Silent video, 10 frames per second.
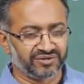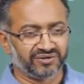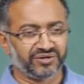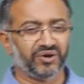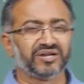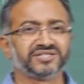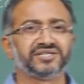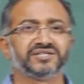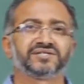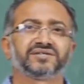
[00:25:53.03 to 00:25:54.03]

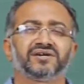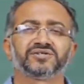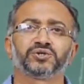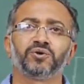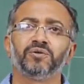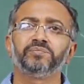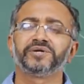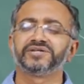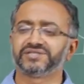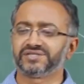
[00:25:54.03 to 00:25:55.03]
rheology's scope
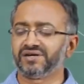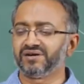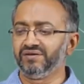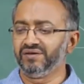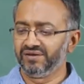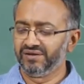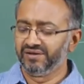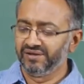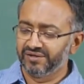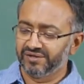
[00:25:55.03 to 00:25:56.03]
is
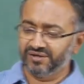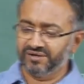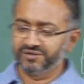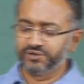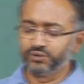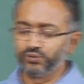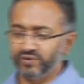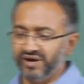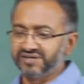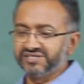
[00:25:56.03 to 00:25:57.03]
to
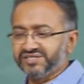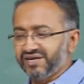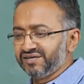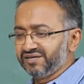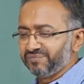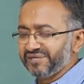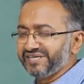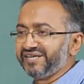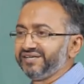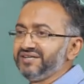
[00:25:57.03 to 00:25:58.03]
understand the
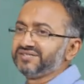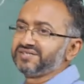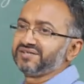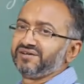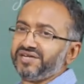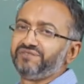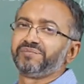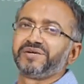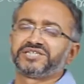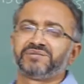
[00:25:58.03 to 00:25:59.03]
materials
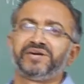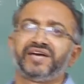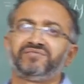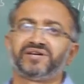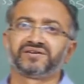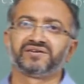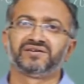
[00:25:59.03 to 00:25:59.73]
deformation behavior.